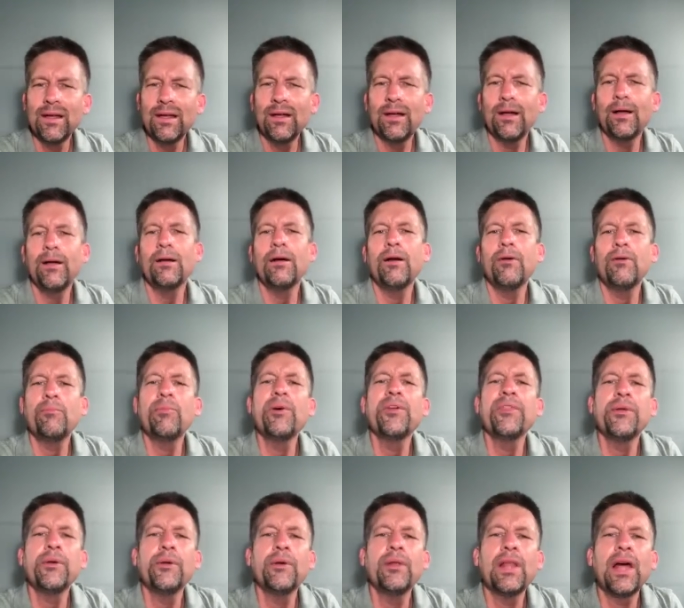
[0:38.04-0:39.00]
uh,
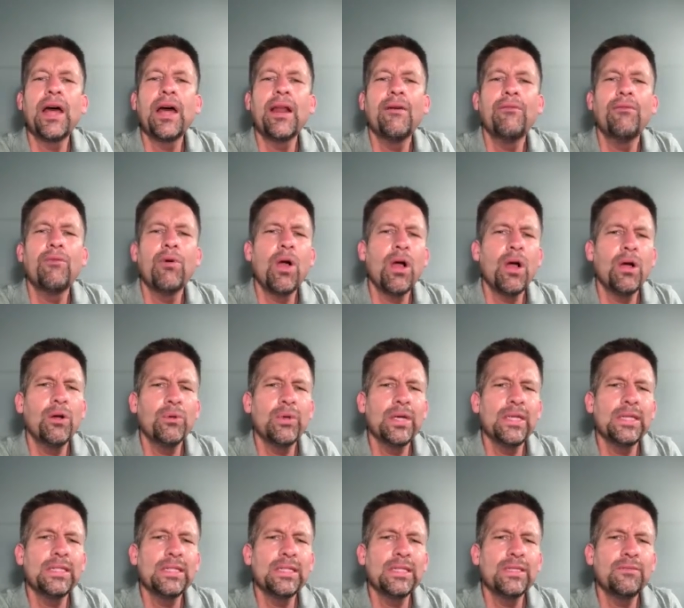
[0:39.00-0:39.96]
but there are a lot of wrong
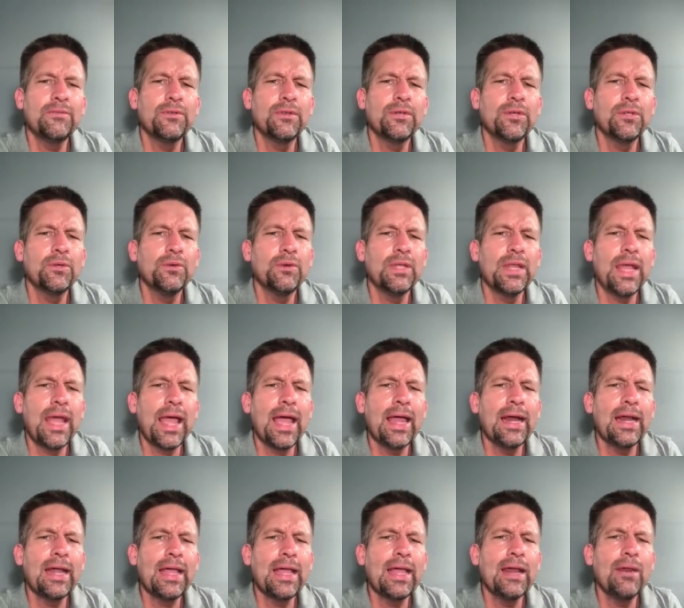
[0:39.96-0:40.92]
reasons for doing
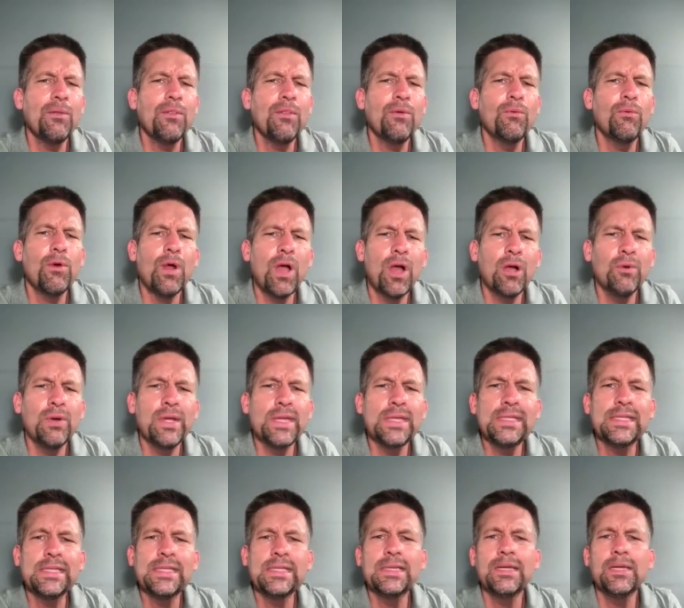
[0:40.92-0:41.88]
that. And the wrong
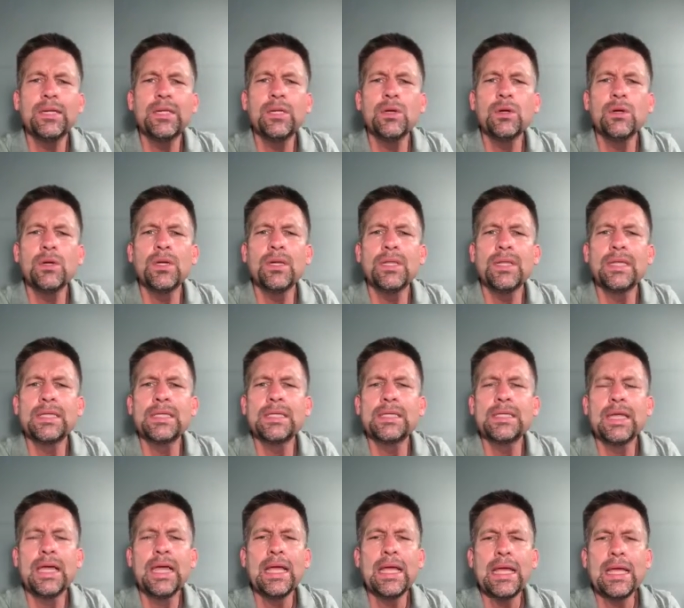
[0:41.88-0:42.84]
reasons included
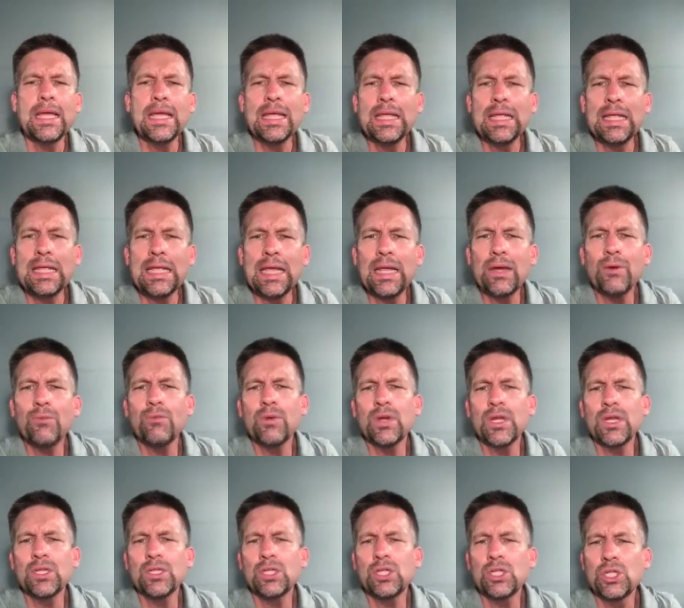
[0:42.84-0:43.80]
this get
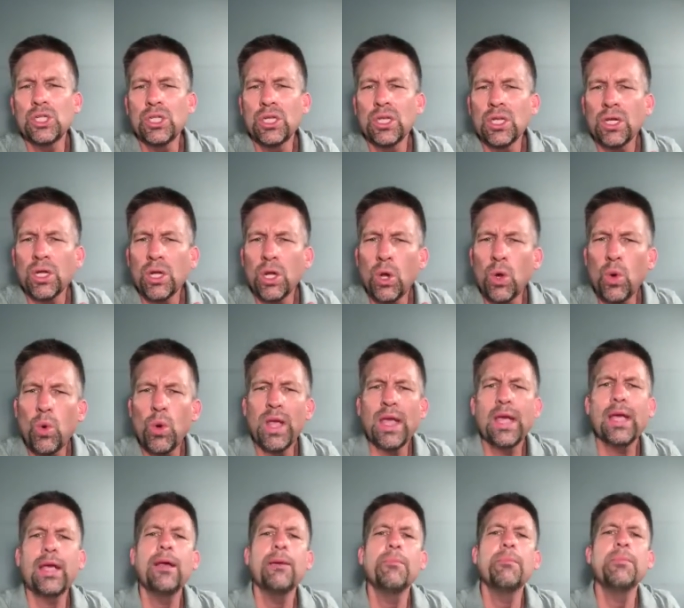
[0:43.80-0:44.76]
rich
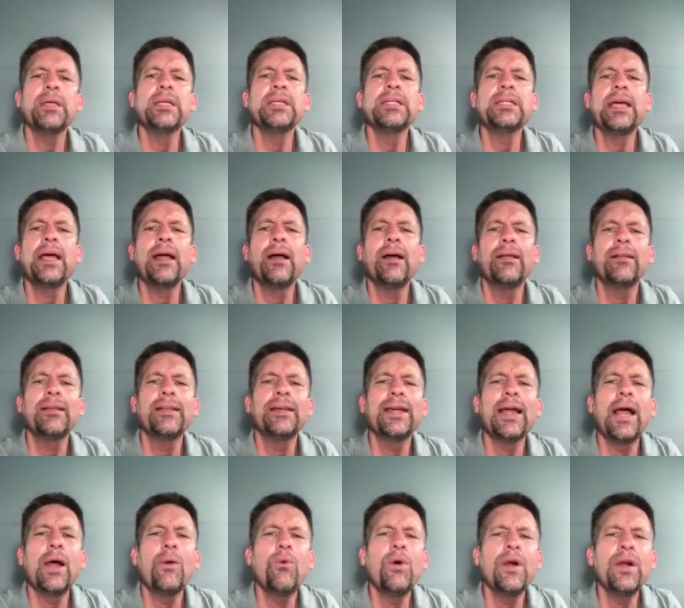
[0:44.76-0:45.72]
quick
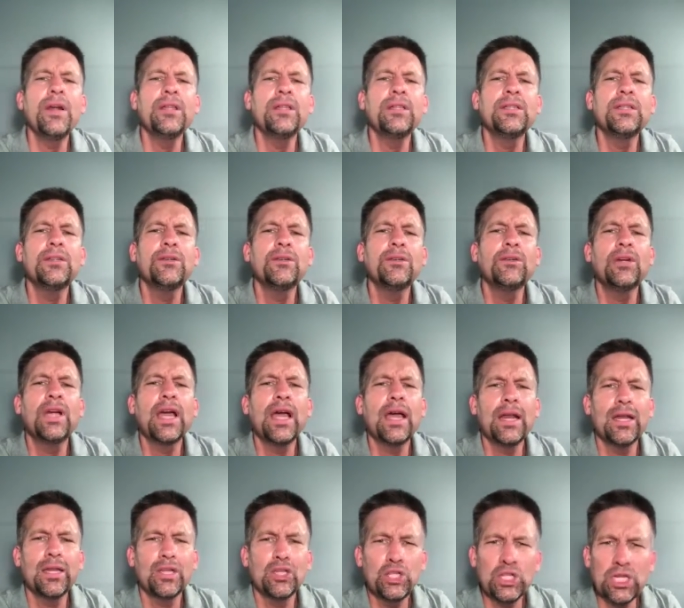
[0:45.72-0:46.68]
mentality. I wanted to
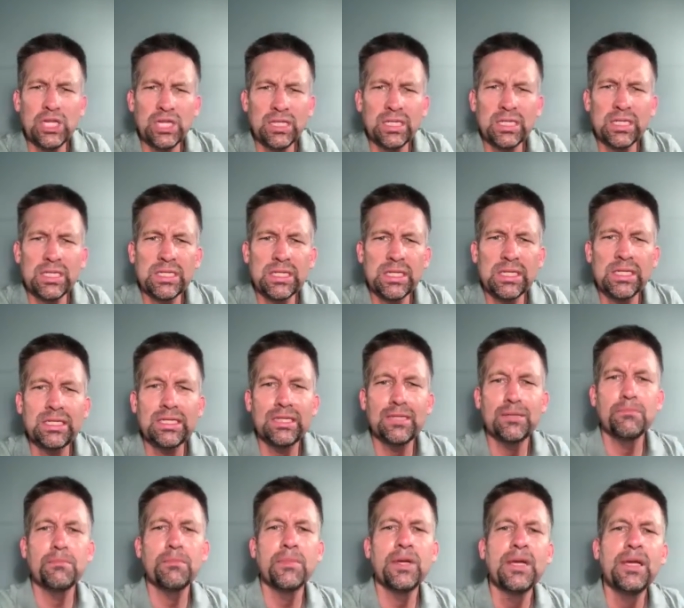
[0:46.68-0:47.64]
kind of cheat the
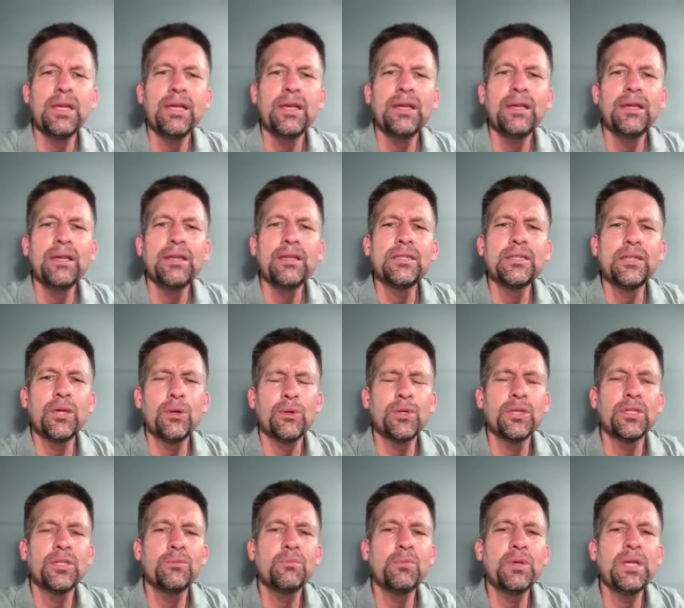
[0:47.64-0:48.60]
system, so
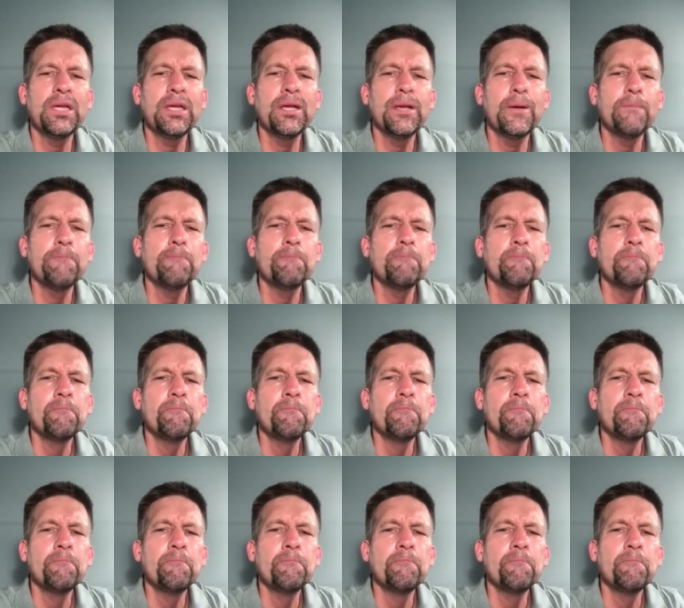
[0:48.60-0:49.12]
to speak.